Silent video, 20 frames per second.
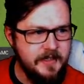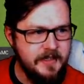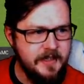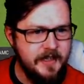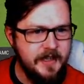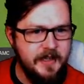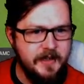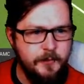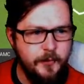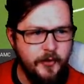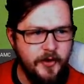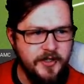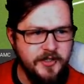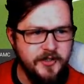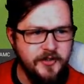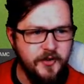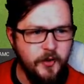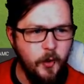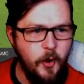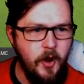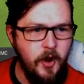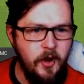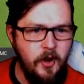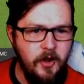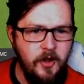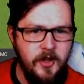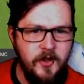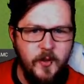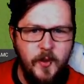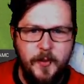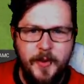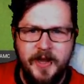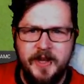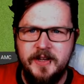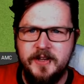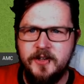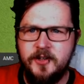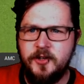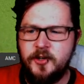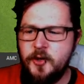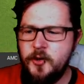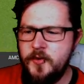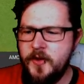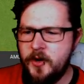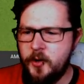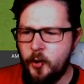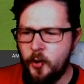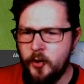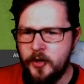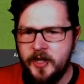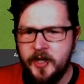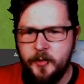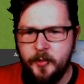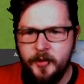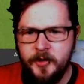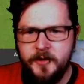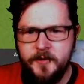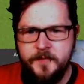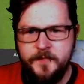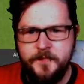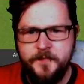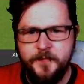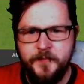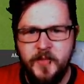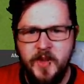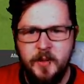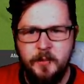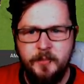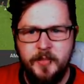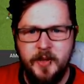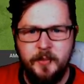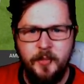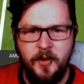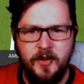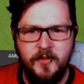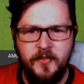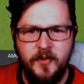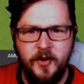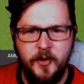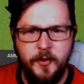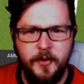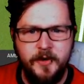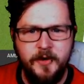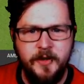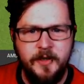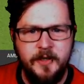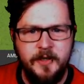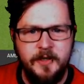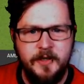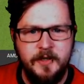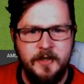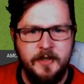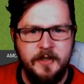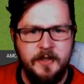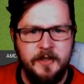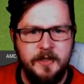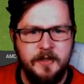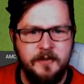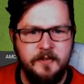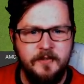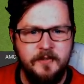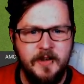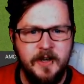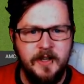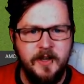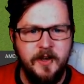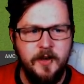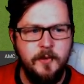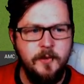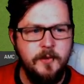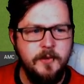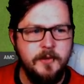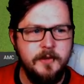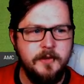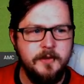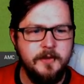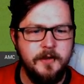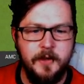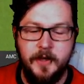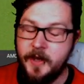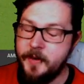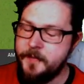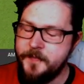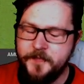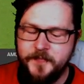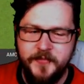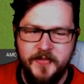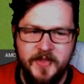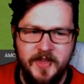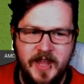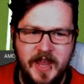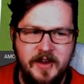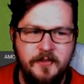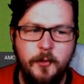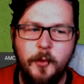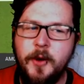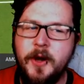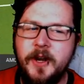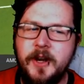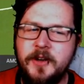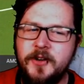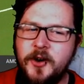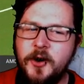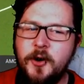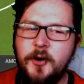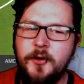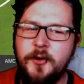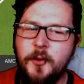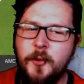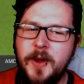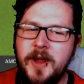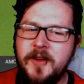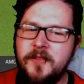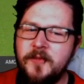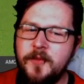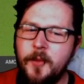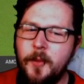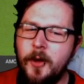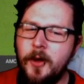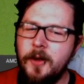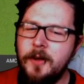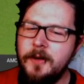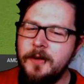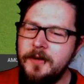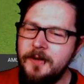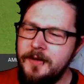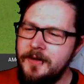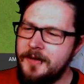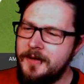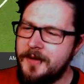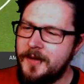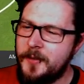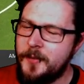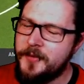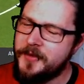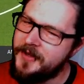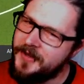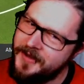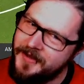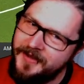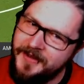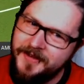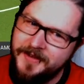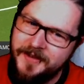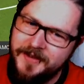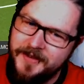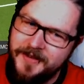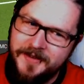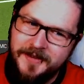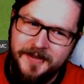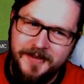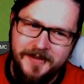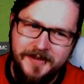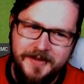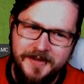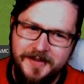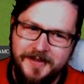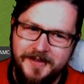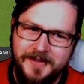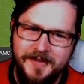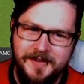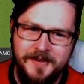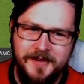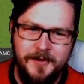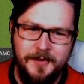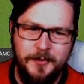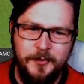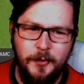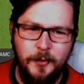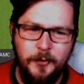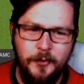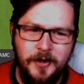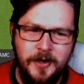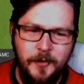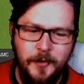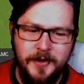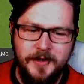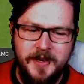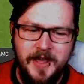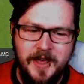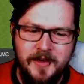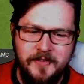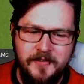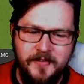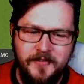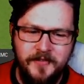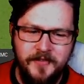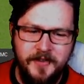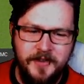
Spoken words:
Rangers go all the way back to their goalkeeper. Big ball forward. Falco. Okay. Everyone kind of turned away from the ball. I was like, don't really want to have